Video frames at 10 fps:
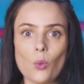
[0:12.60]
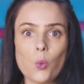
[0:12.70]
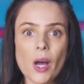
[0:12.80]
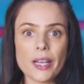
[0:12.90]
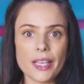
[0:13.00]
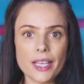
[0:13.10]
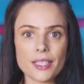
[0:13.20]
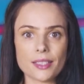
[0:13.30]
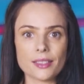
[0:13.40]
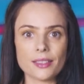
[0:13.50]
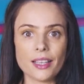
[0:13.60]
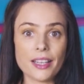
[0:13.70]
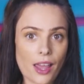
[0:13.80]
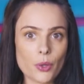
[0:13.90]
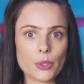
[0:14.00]
What is an
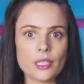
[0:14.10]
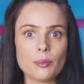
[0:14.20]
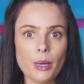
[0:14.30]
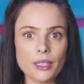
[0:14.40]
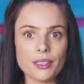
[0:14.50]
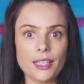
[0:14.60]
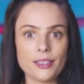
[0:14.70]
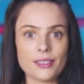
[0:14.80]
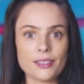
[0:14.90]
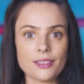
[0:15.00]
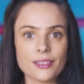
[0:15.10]
IoT botnet?